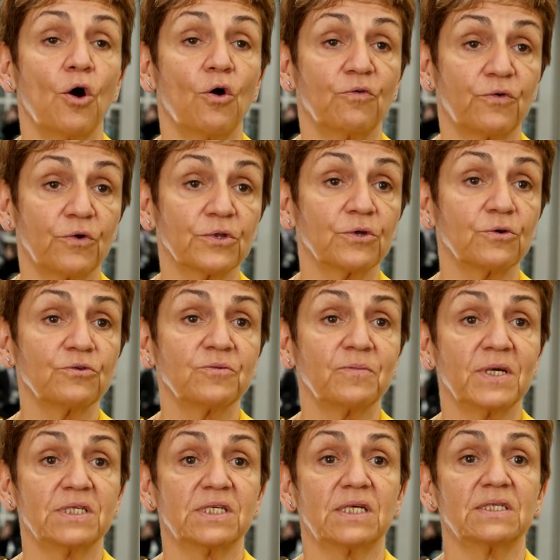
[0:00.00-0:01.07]
or for those
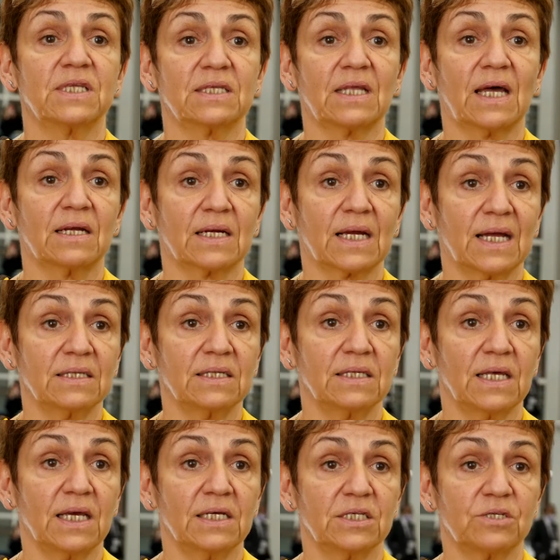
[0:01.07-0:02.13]
patients that are
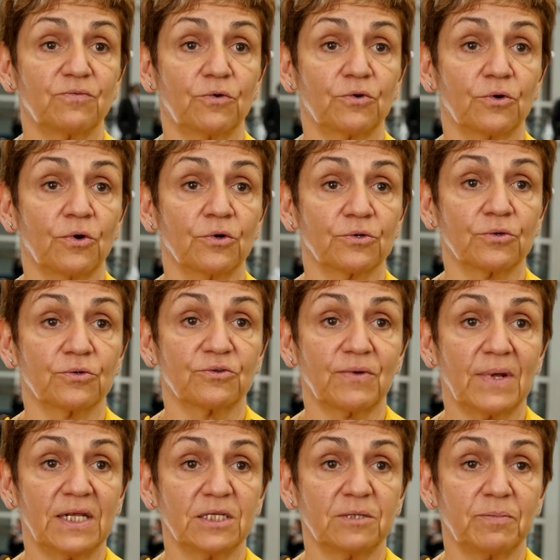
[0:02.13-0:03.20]
candidates for
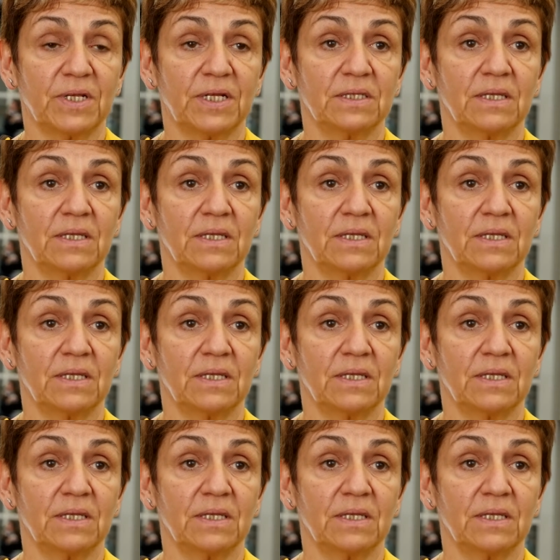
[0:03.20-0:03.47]
autotransplant,